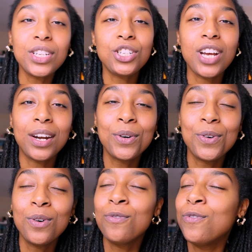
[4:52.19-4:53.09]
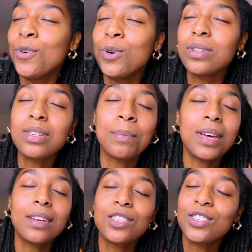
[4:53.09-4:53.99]
this channel for some
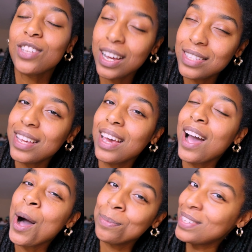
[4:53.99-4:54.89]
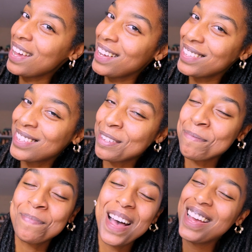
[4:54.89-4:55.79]
exciting
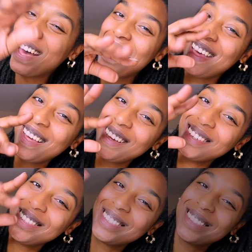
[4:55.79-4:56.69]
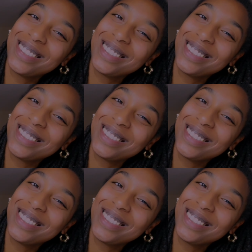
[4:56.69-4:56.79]
updates. Bye, guys.